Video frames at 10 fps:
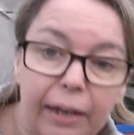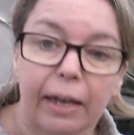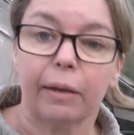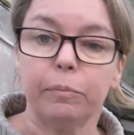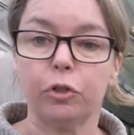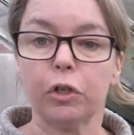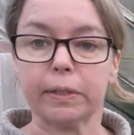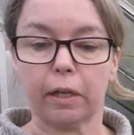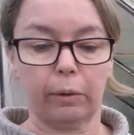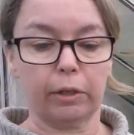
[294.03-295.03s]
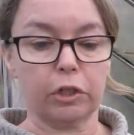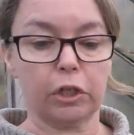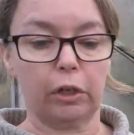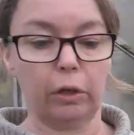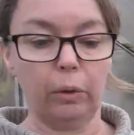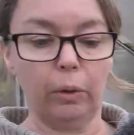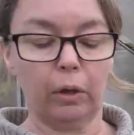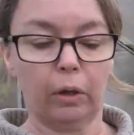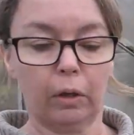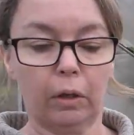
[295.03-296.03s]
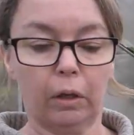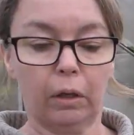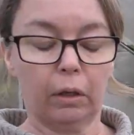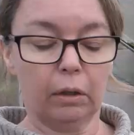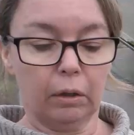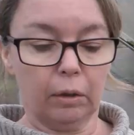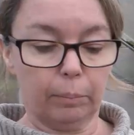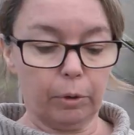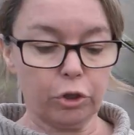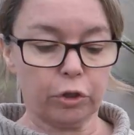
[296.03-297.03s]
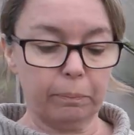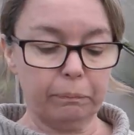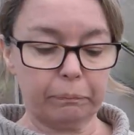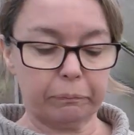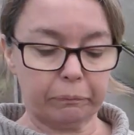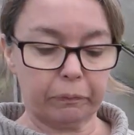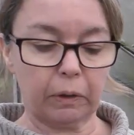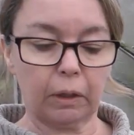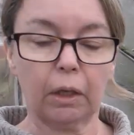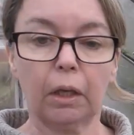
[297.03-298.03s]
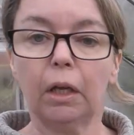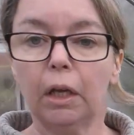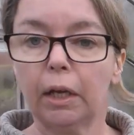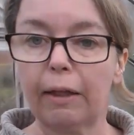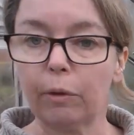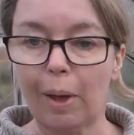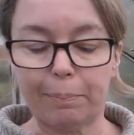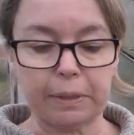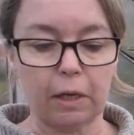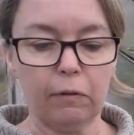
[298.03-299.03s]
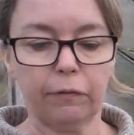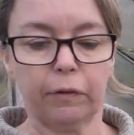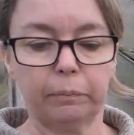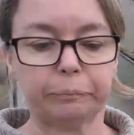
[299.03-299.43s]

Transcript: I am just going to brush them, get the webs off,